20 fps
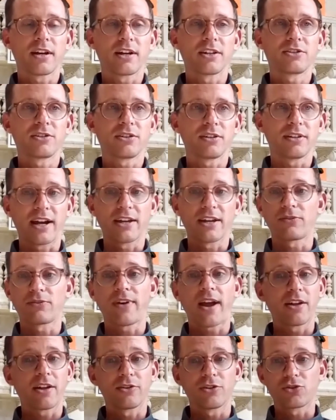to align their
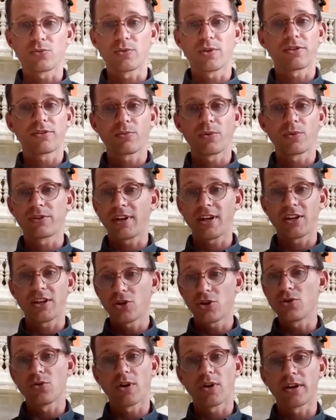values with what they
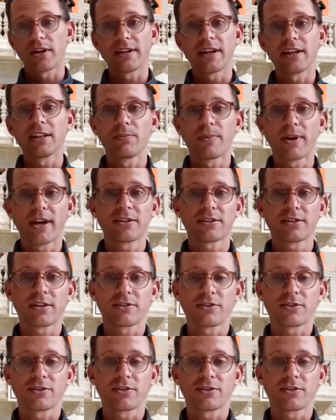do on a daily basis.